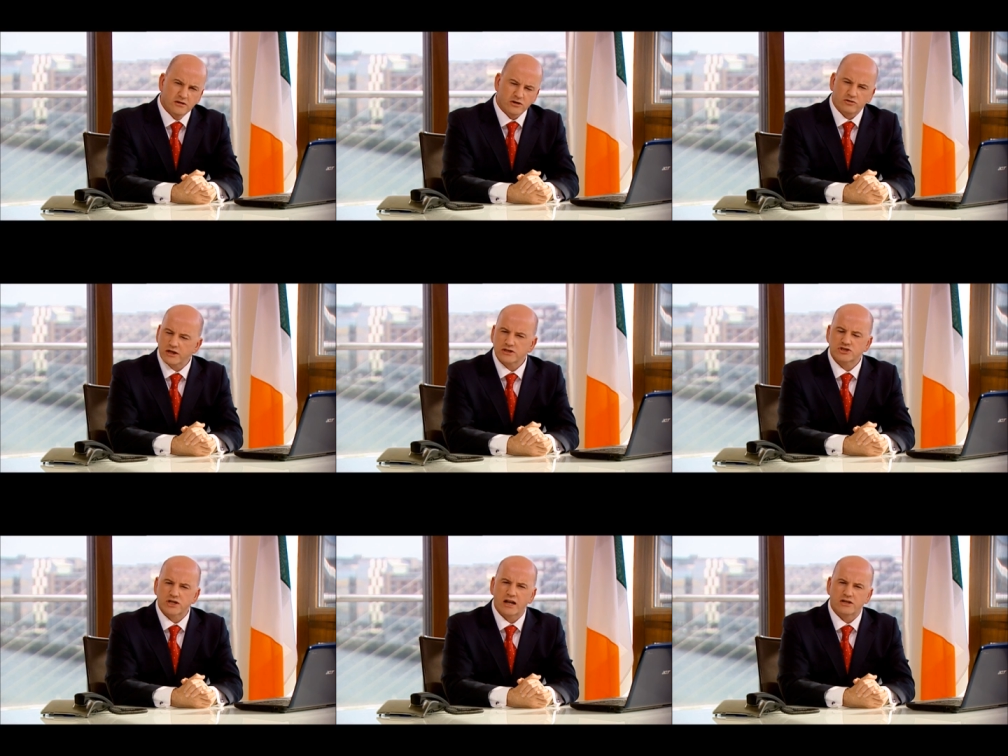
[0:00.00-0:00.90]
The greatest
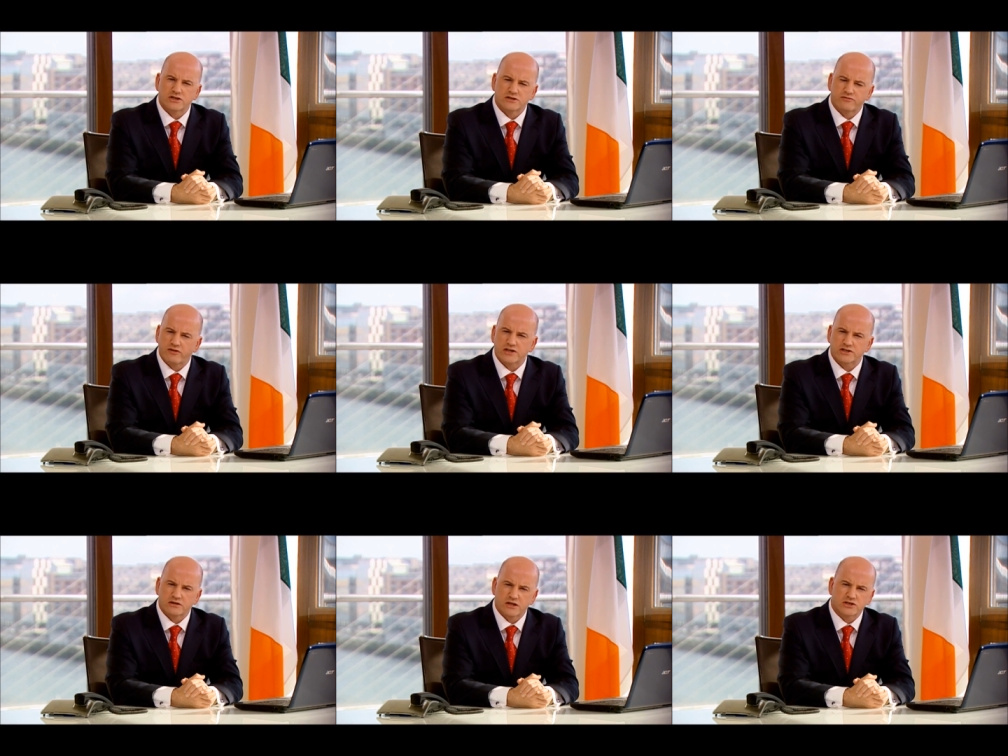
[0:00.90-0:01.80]
challenges
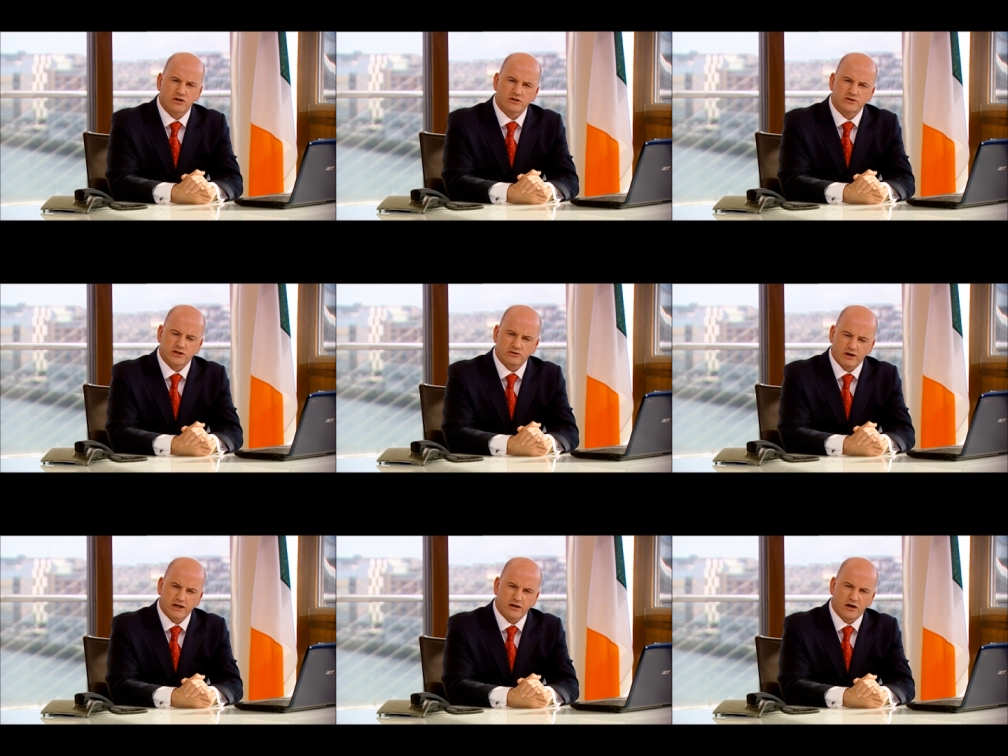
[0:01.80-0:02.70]
facing this country
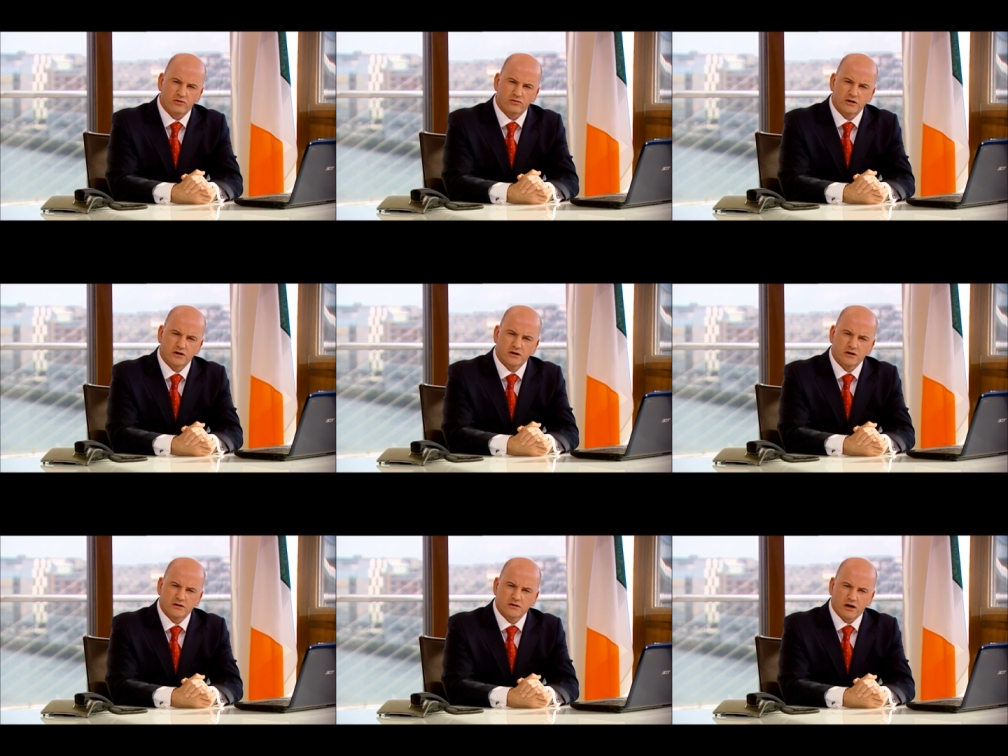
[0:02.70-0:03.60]
right now
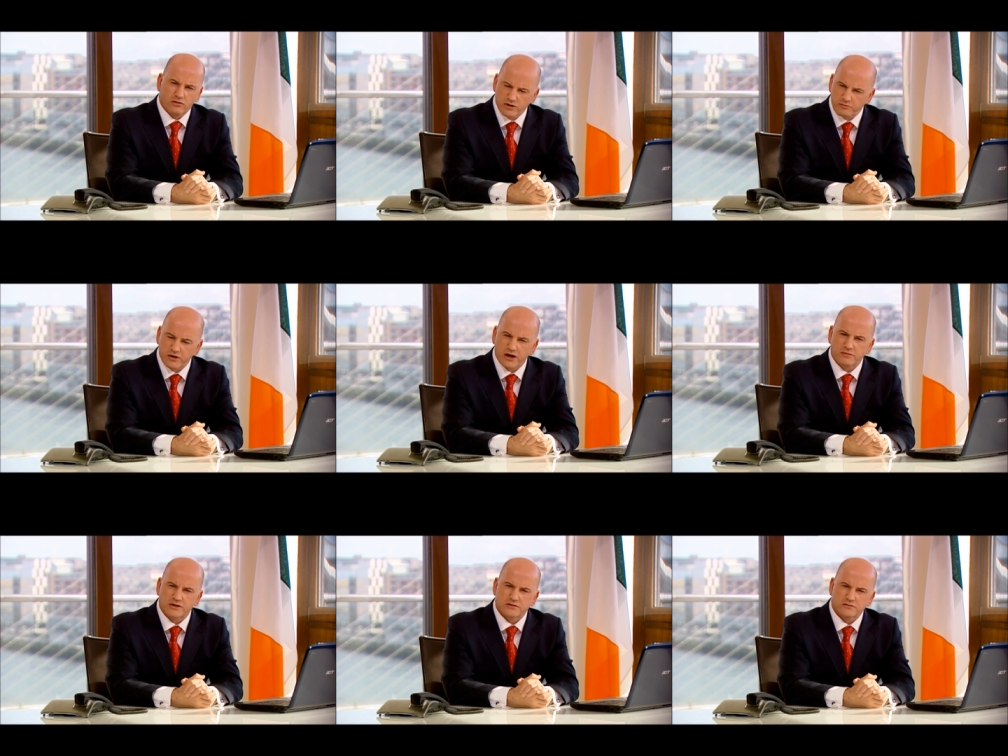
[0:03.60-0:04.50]
are
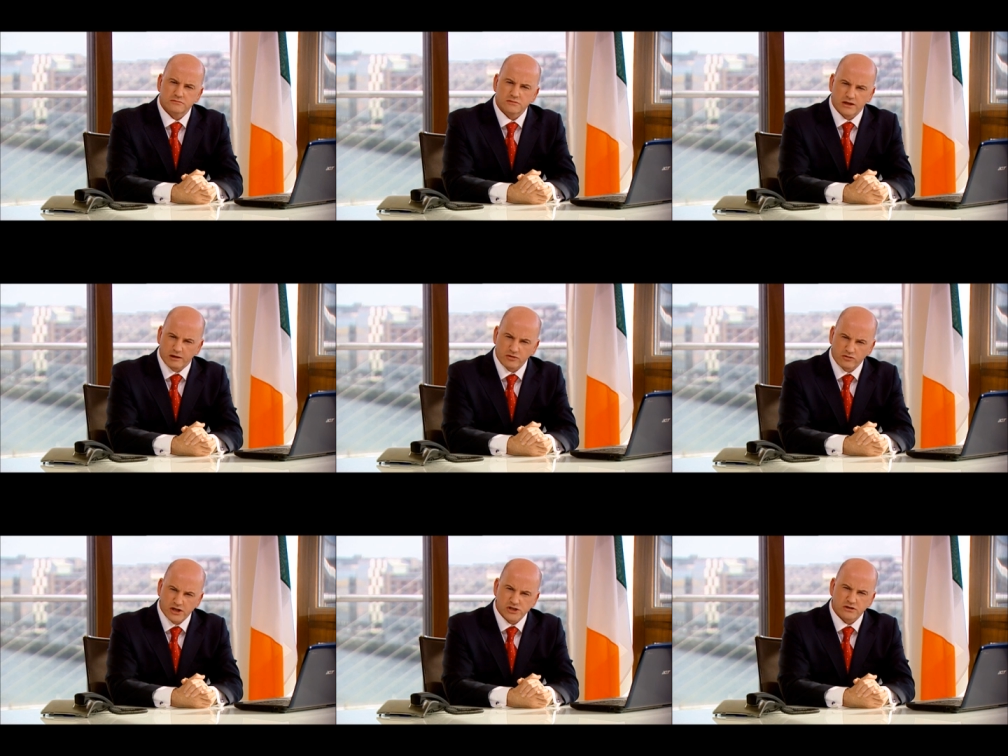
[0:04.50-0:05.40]
unemployment and
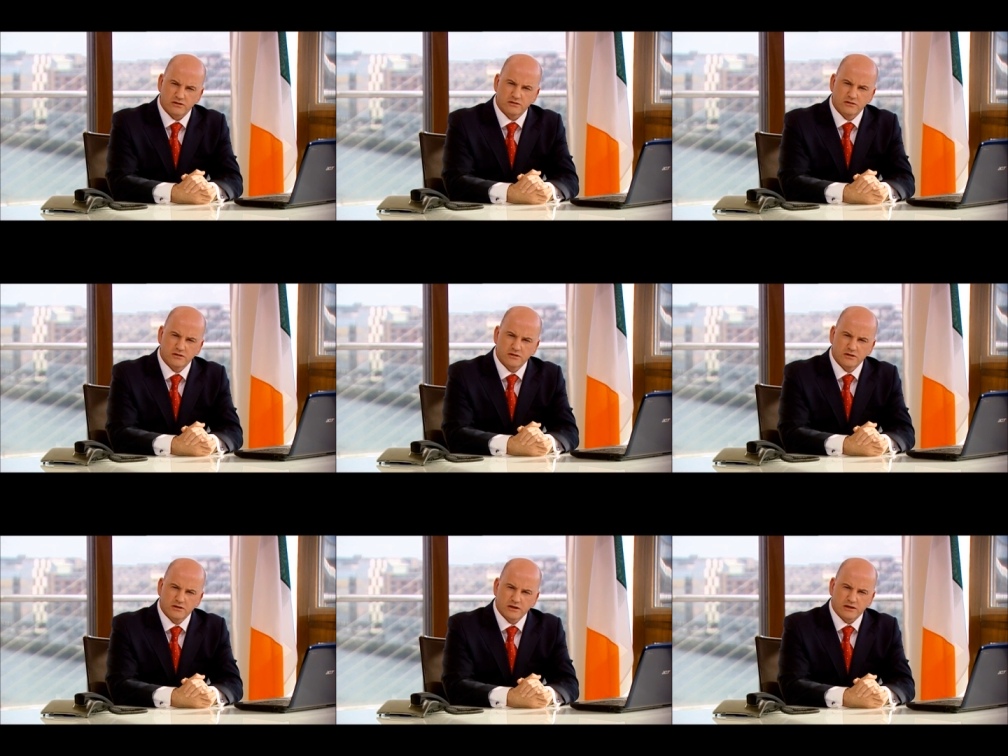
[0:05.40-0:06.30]
emigration,
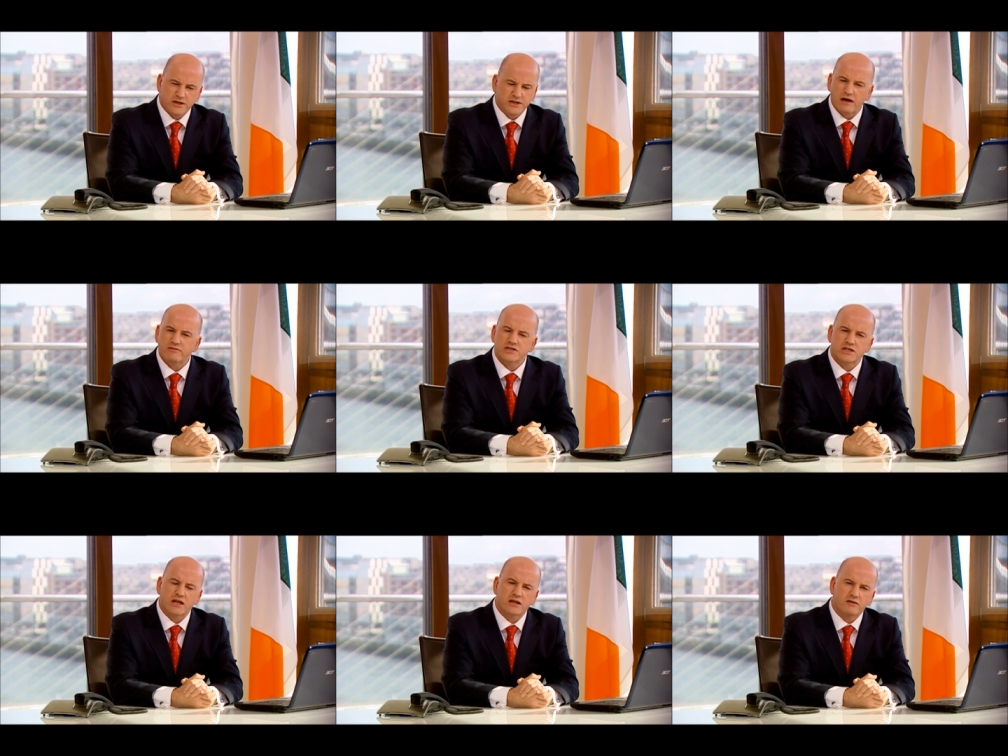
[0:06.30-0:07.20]
and the
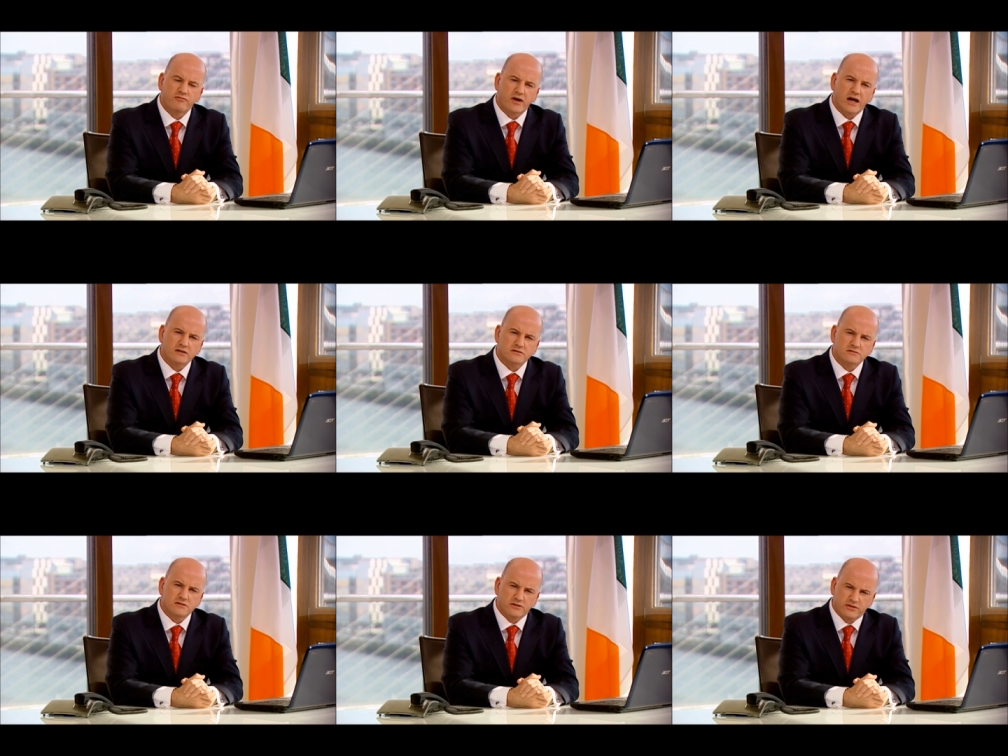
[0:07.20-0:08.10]
devastating effect
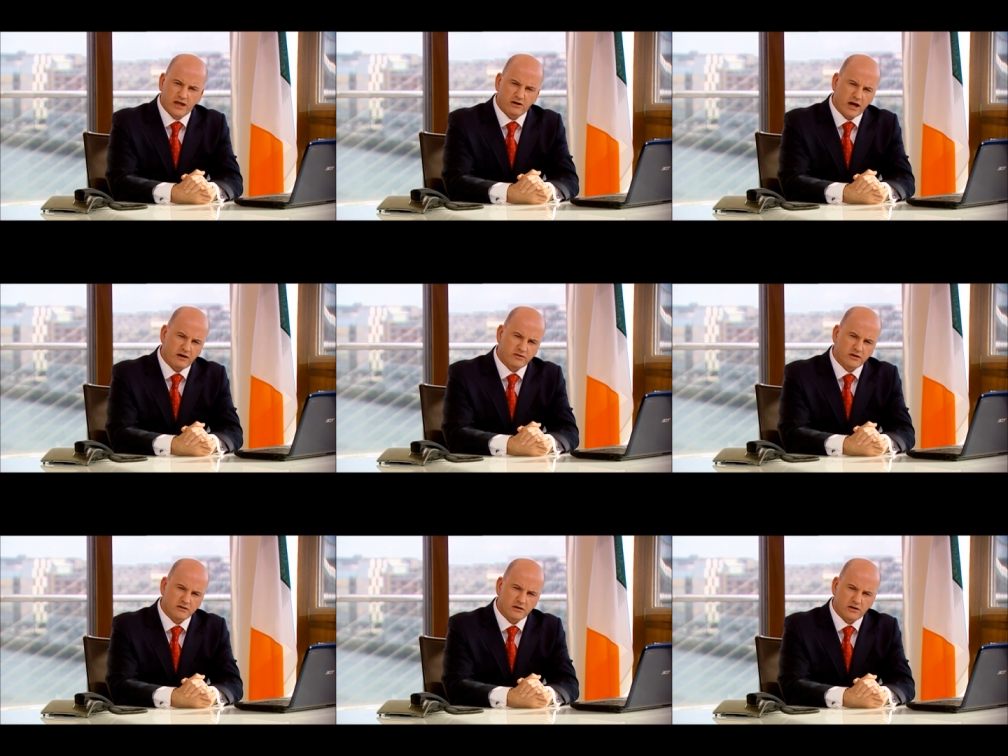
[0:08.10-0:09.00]
that they are
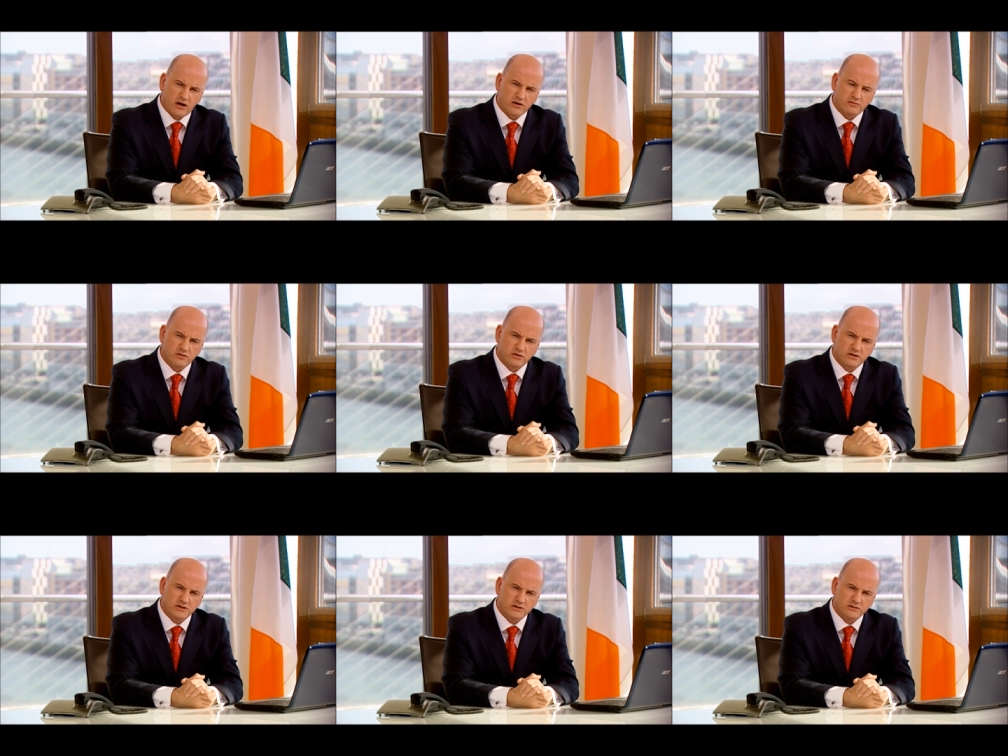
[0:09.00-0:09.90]
having on our
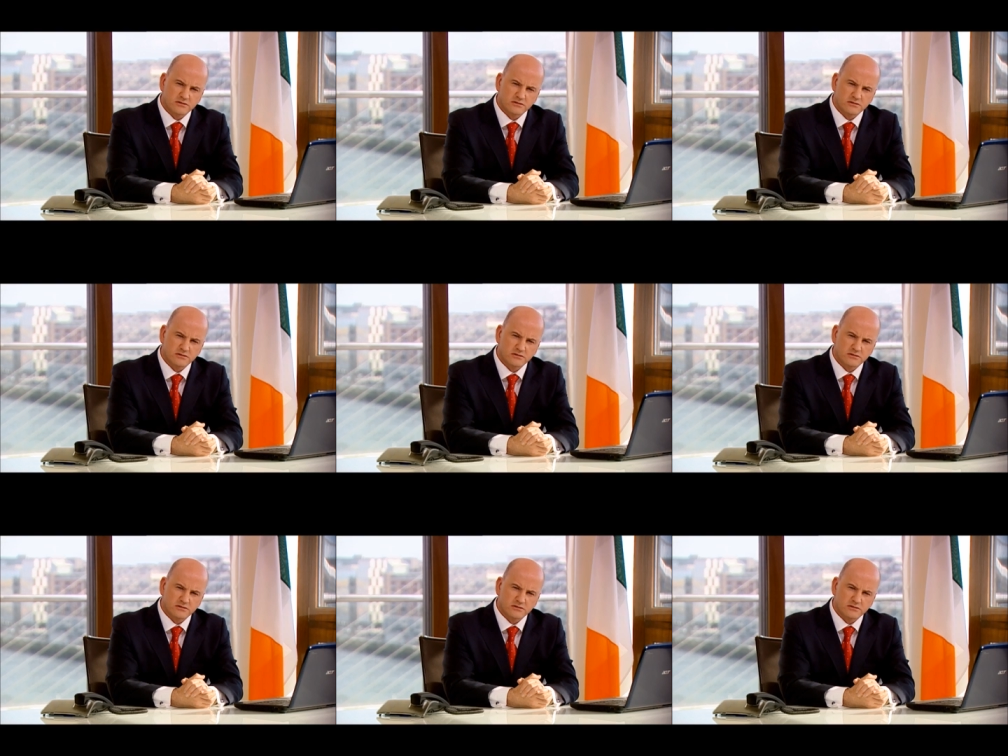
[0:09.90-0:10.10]
communities.